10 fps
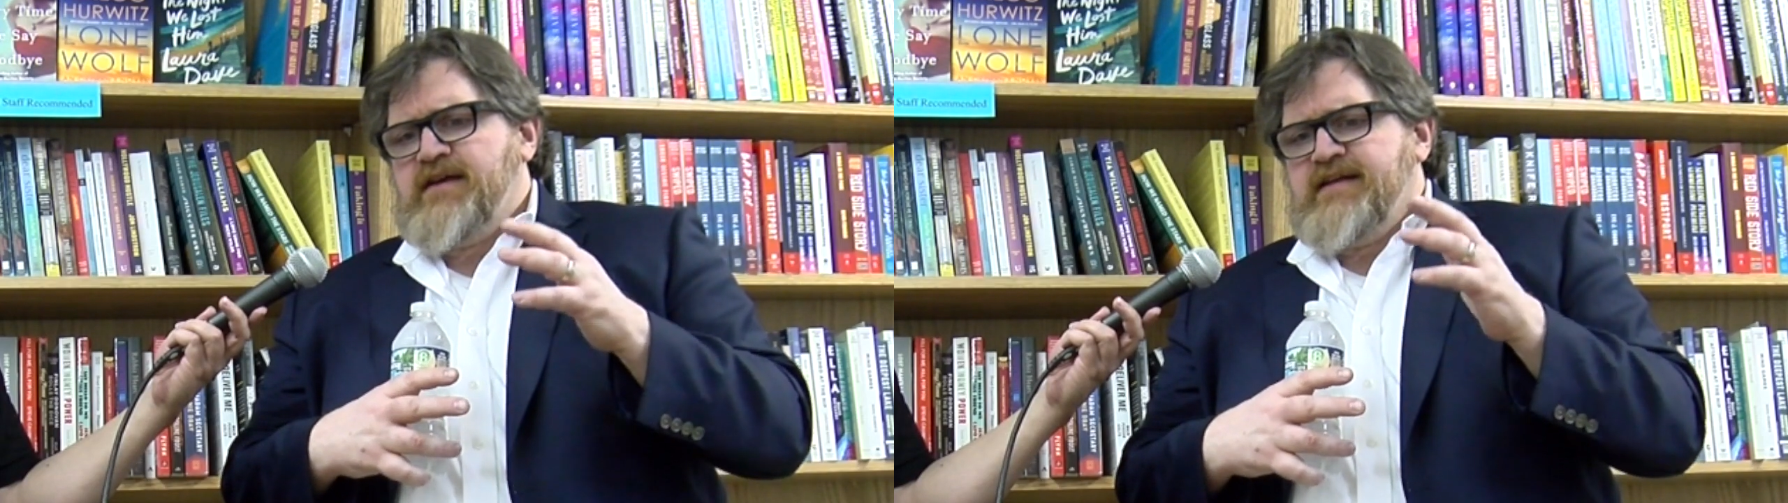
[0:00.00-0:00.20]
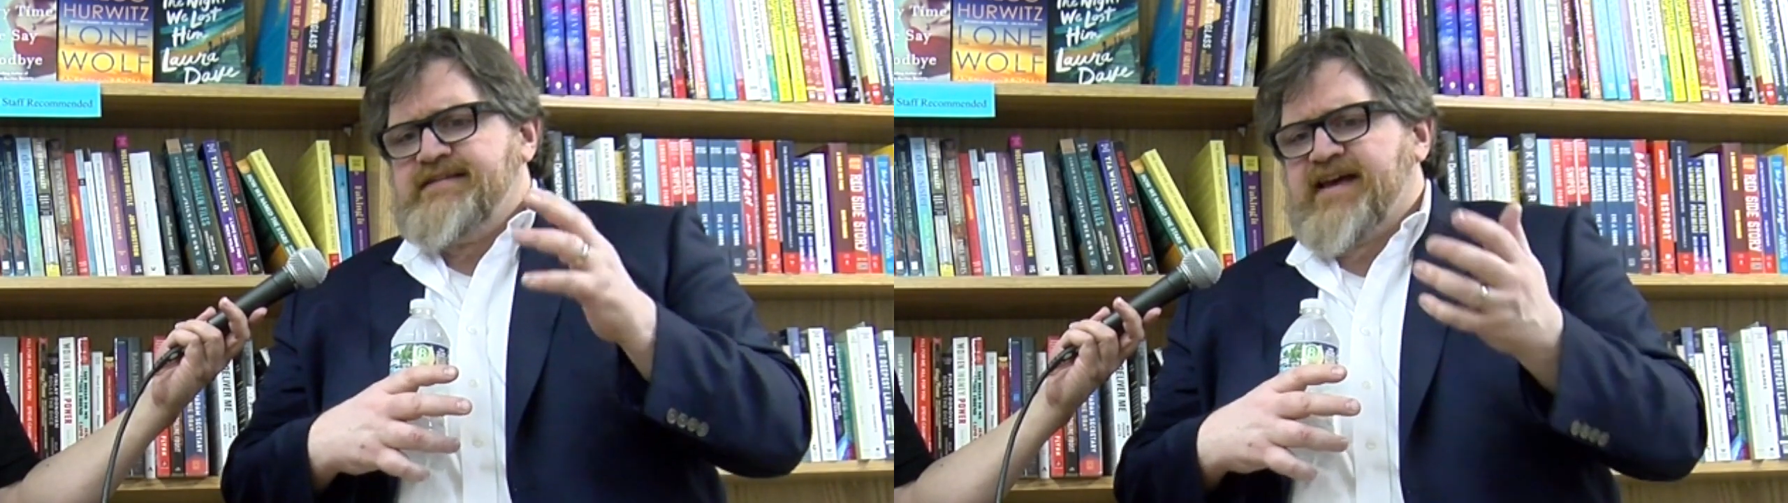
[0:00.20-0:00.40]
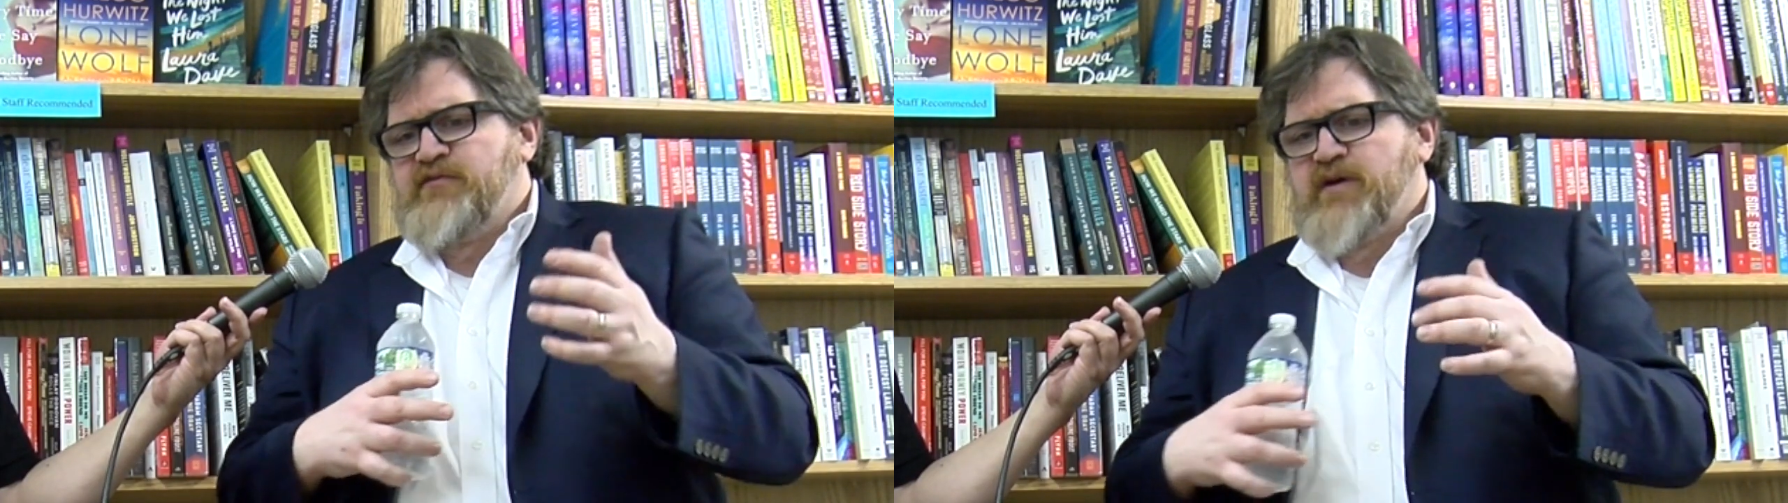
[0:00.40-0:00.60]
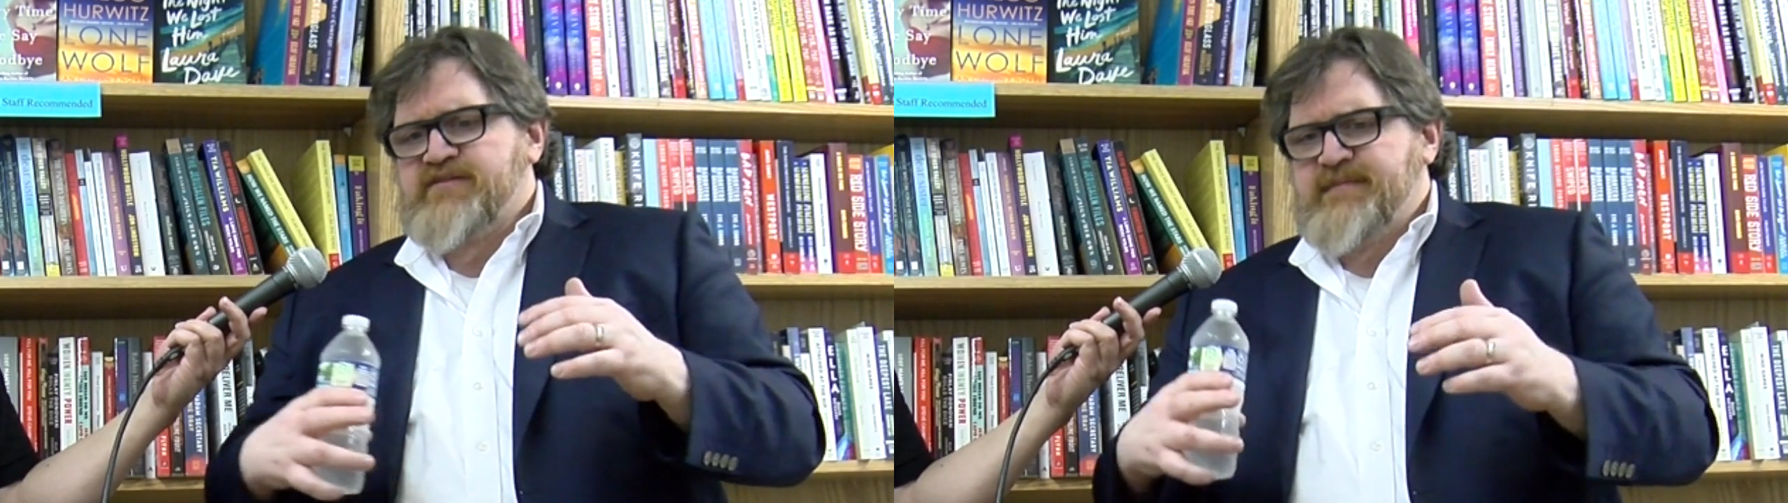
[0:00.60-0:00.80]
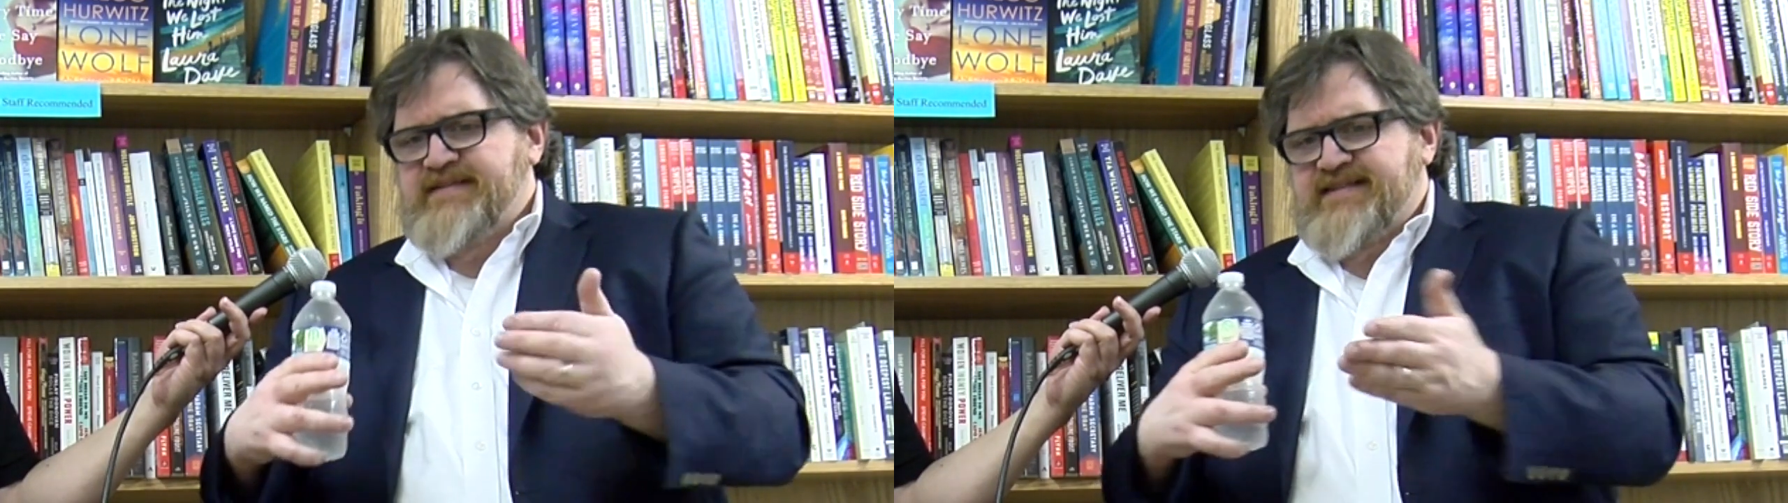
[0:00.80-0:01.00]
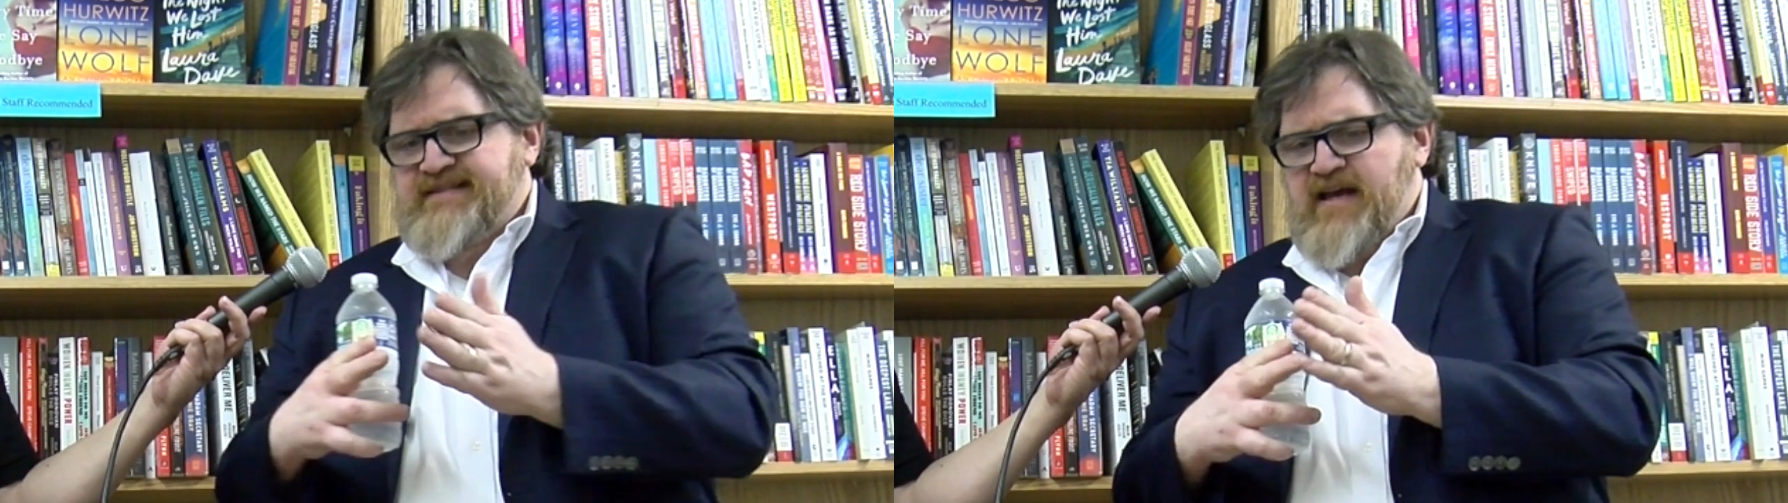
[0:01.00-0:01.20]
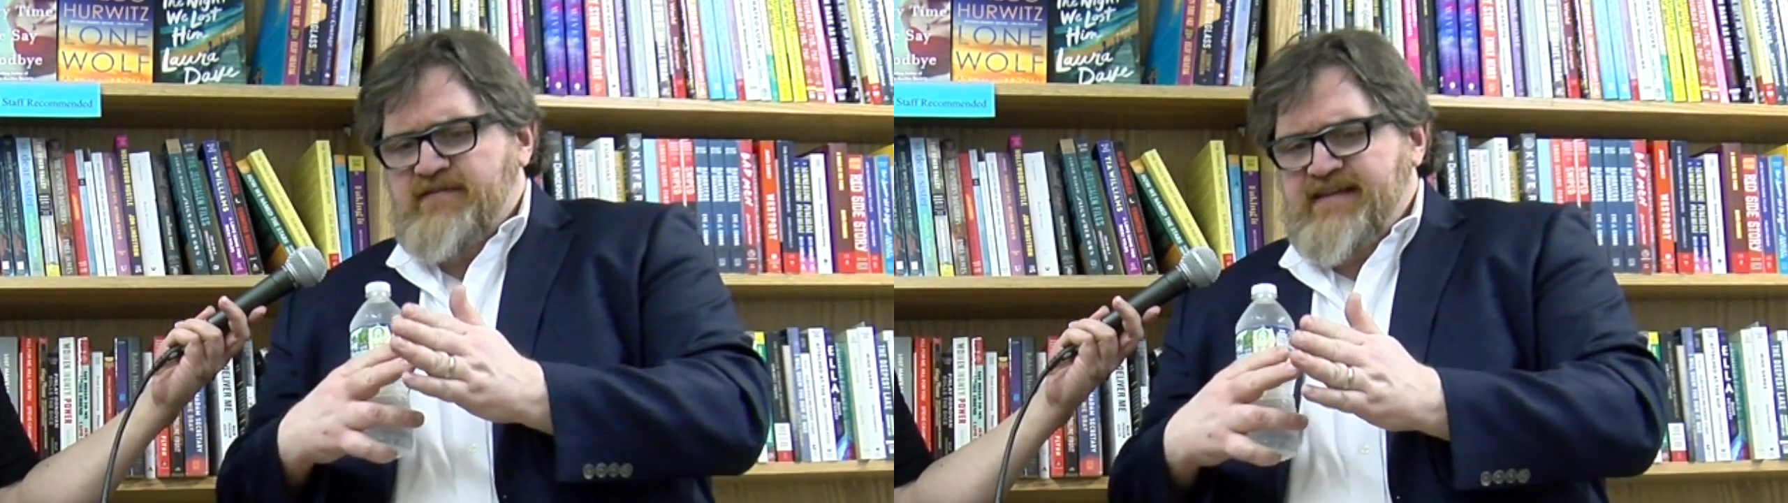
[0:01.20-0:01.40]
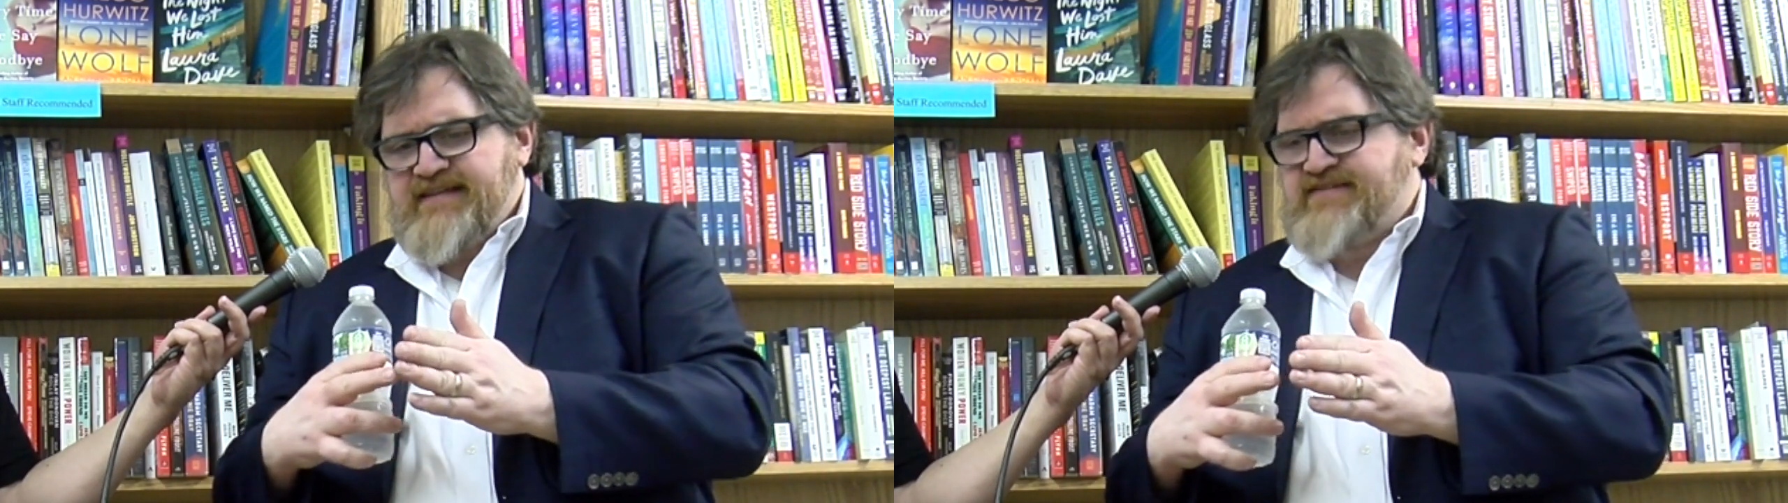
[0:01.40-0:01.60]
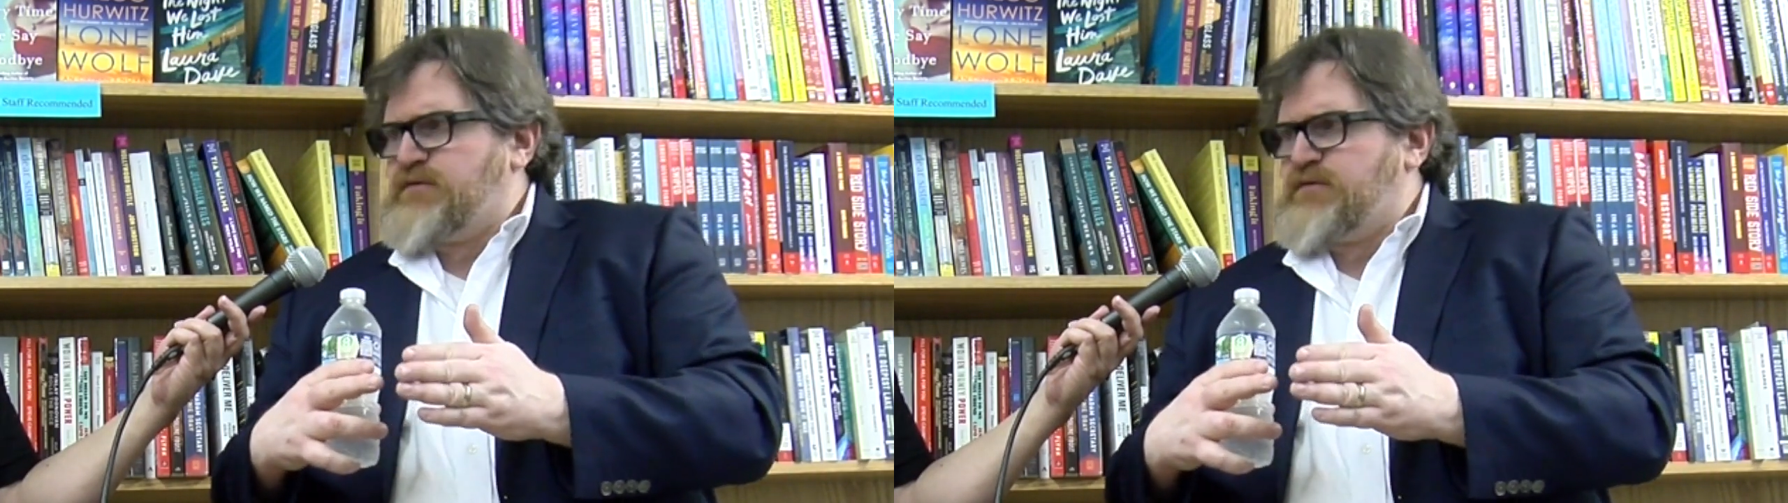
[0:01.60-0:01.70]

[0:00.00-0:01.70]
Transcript: Southwest meets the Southeast